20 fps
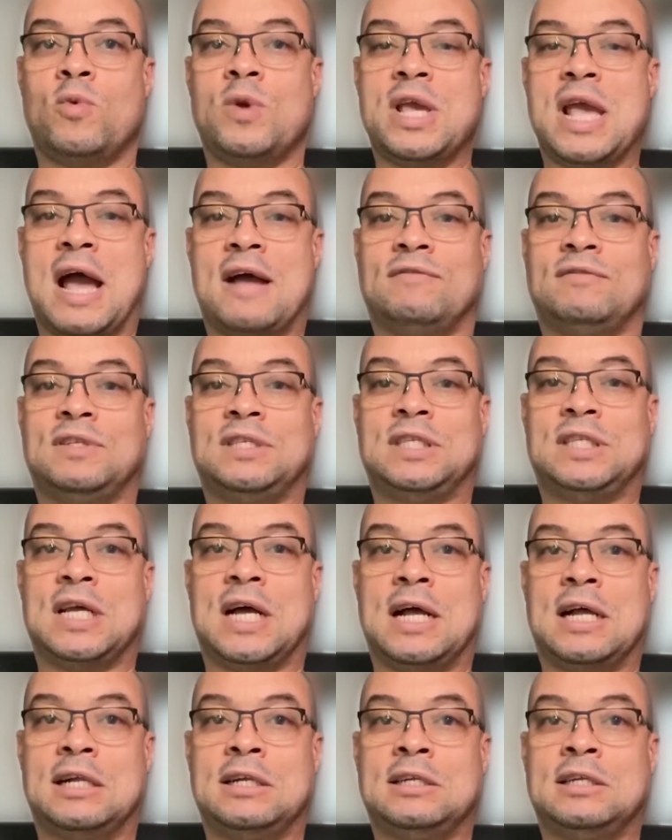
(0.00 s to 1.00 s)
we have
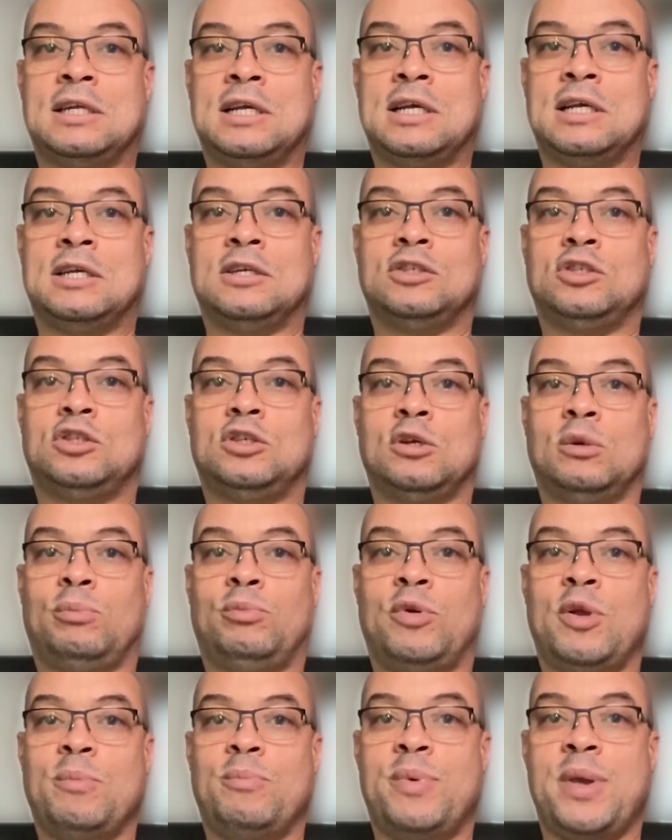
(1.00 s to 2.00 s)
done to
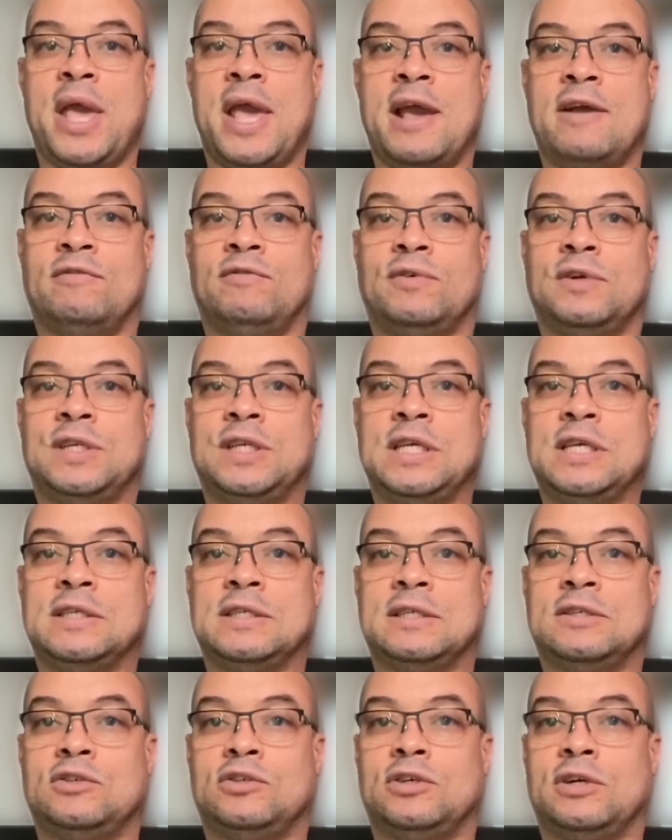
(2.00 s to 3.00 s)
prepare for these
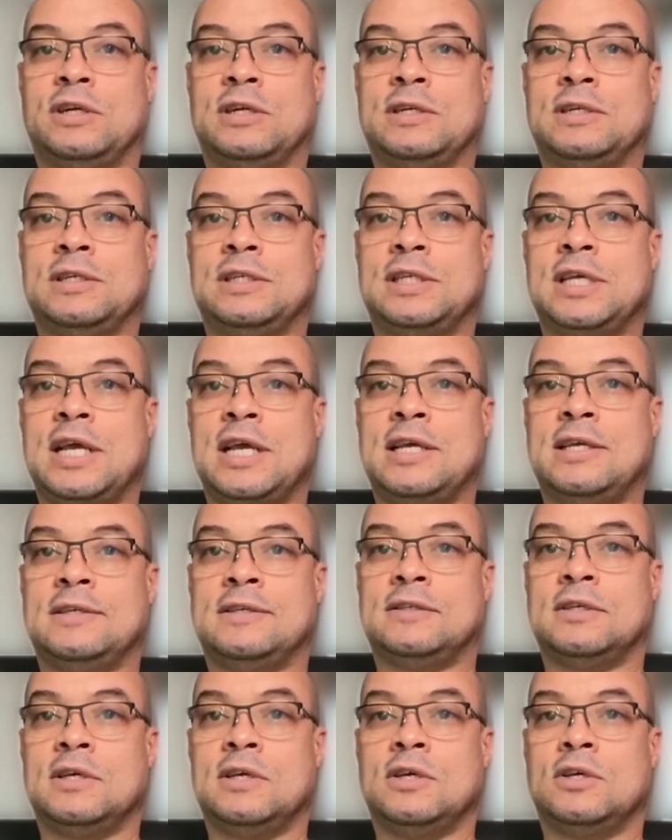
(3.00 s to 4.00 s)
uncertain
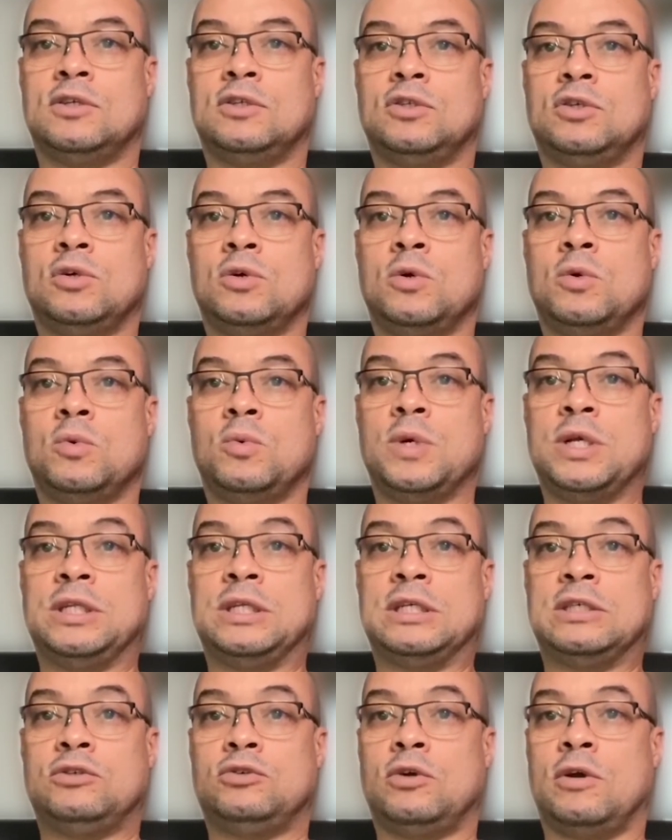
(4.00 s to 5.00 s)
days. Do we
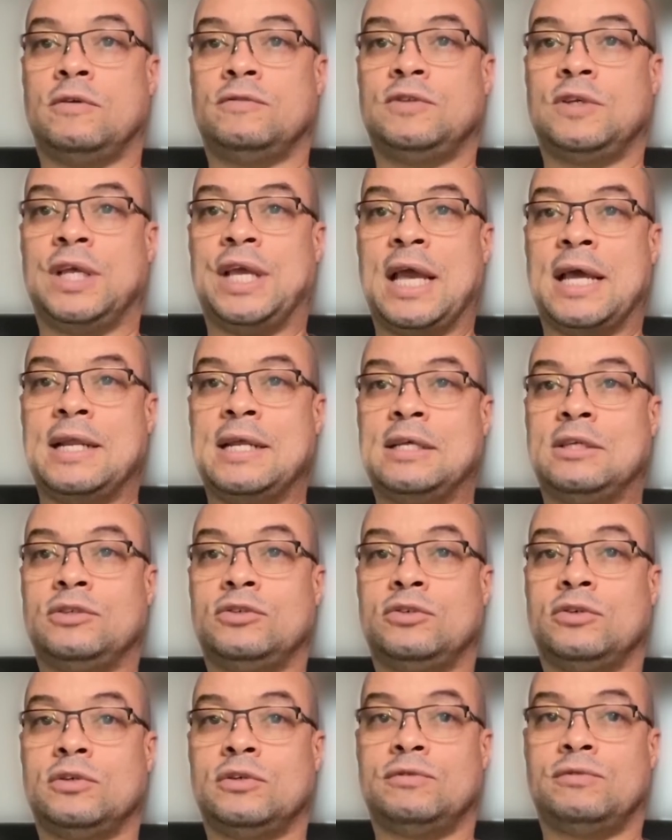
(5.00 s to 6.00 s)
deserve to get
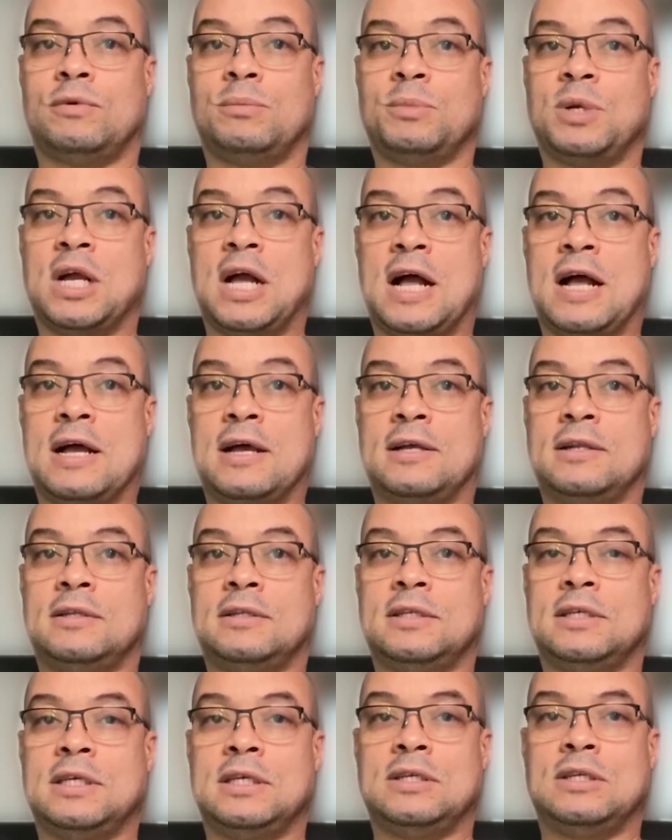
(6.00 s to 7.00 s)
answers from
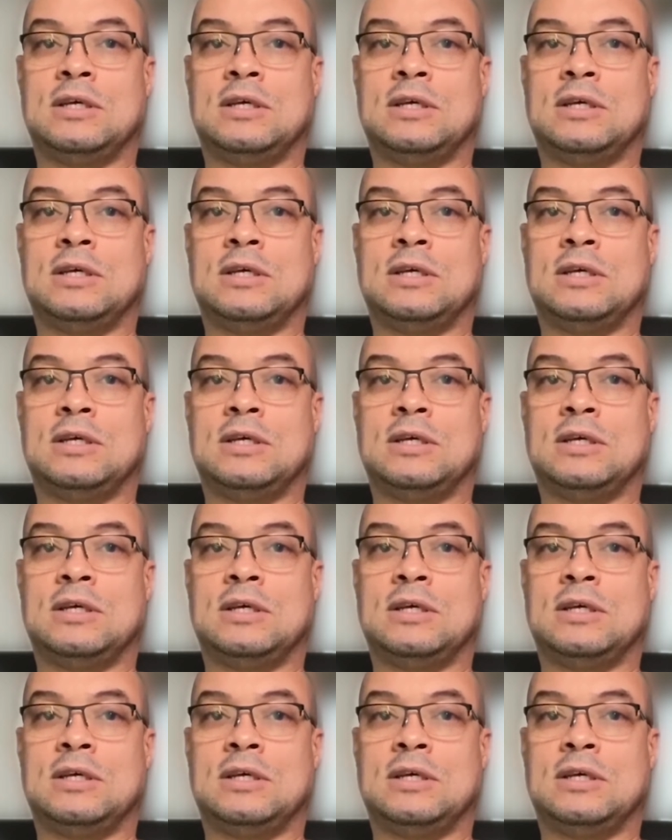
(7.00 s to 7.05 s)
God?